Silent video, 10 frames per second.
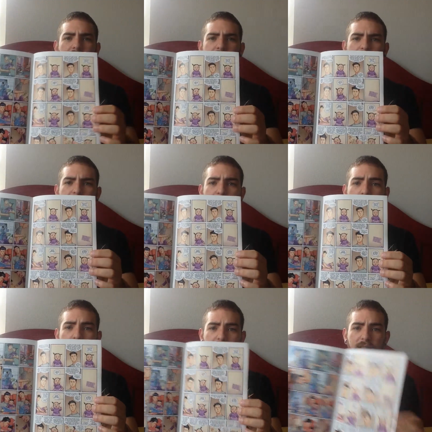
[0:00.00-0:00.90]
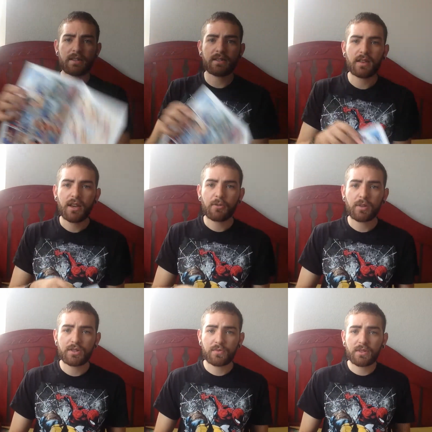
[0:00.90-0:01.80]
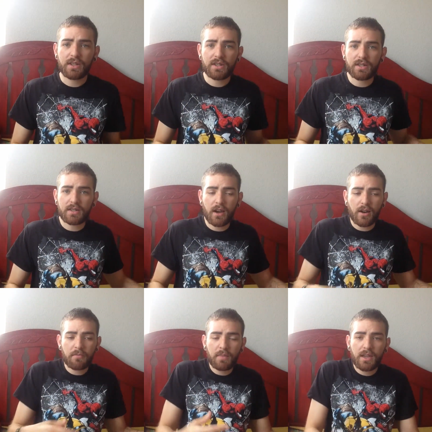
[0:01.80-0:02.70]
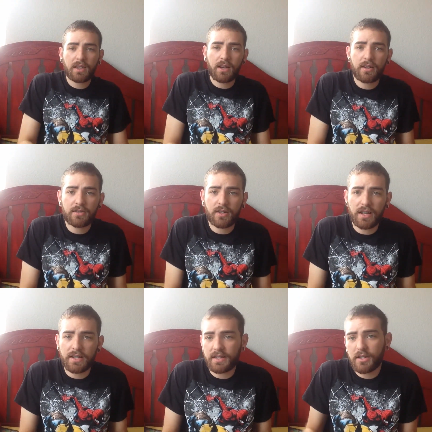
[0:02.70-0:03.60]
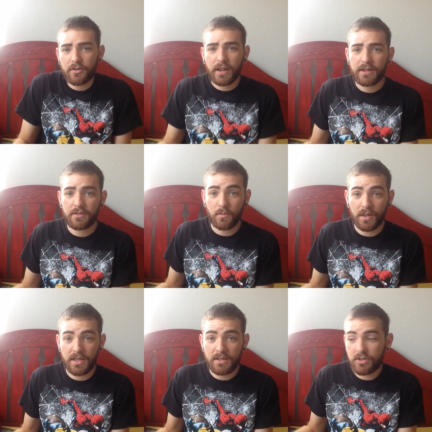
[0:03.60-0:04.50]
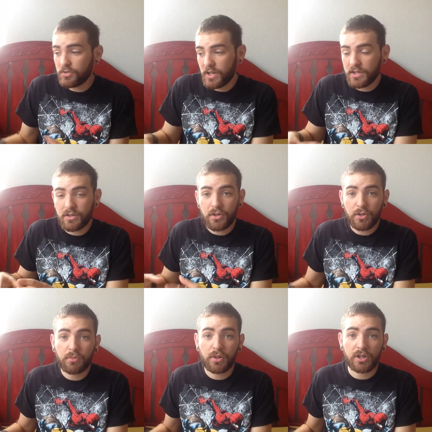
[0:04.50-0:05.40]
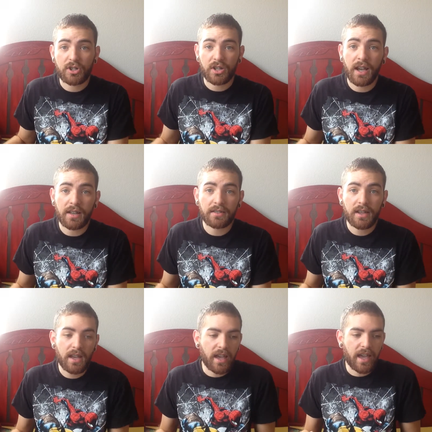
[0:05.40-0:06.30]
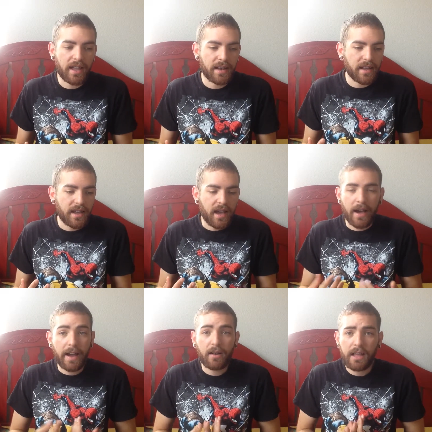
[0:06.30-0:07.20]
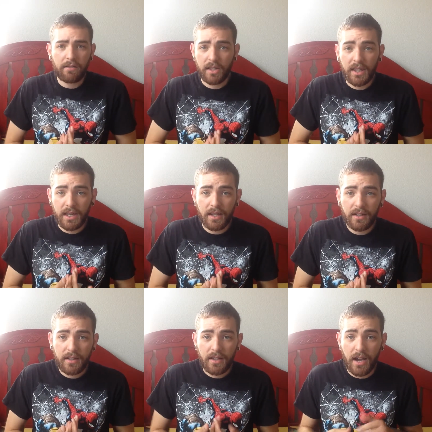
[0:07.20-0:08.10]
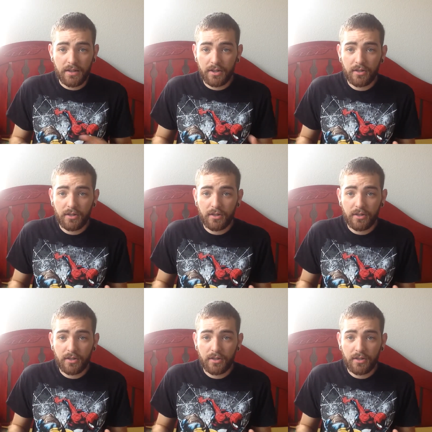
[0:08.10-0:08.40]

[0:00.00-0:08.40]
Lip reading: on like 4 pages, where it's really just our main character and his interaction with his newborn child. And I don't have a kid. I